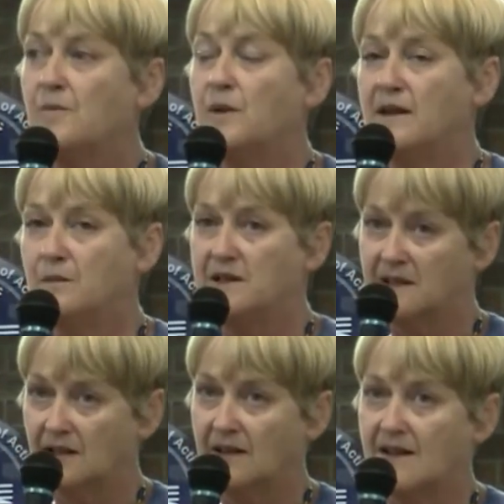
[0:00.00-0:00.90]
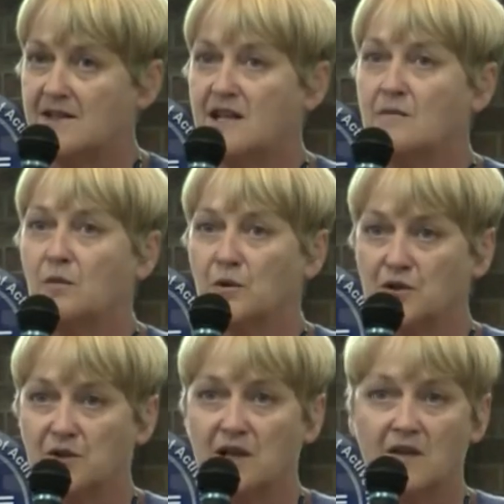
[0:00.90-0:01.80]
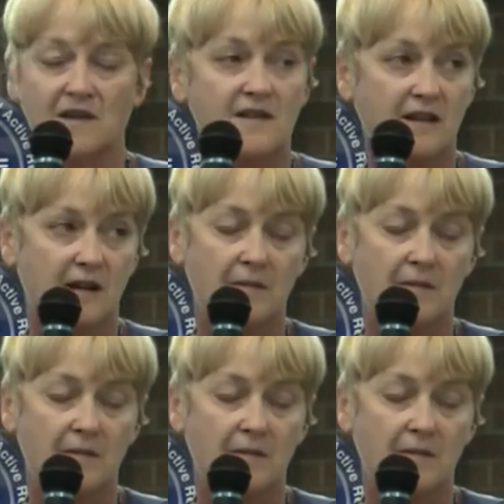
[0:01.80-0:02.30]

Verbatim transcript: We did it last time and we're doing it this time,